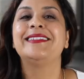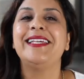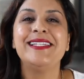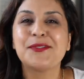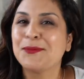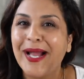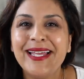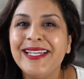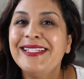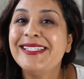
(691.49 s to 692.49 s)
Leads
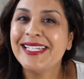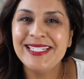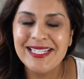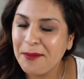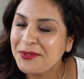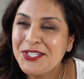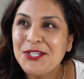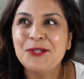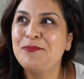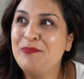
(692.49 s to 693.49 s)
right into
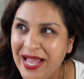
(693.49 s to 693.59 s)
#2